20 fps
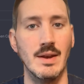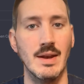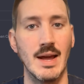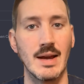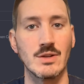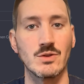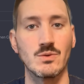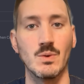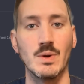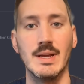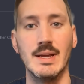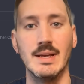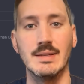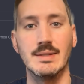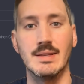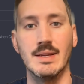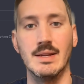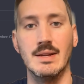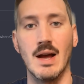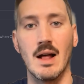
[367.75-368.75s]
next one
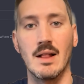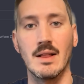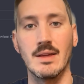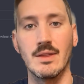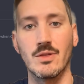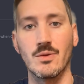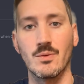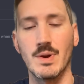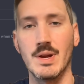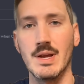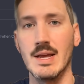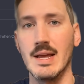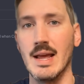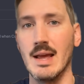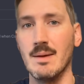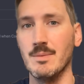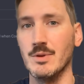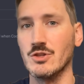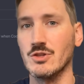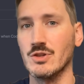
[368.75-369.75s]
is the DALL-E 3
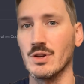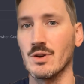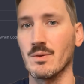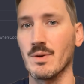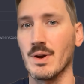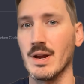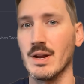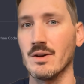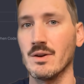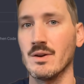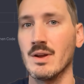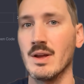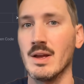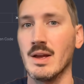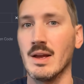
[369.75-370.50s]
image generator.